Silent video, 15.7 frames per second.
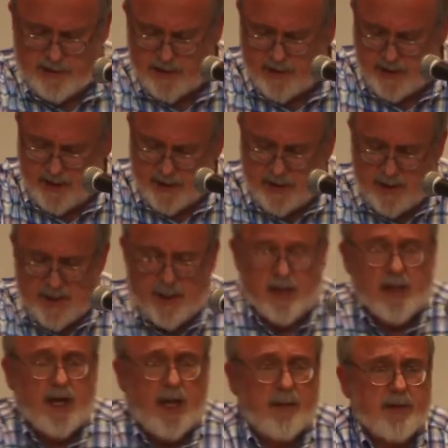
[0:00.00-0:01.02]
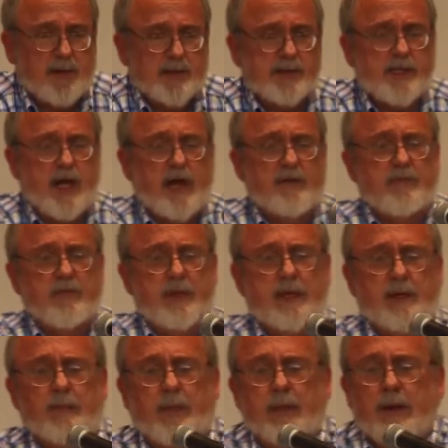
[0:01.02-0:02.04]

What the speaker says: How about a staff meeting?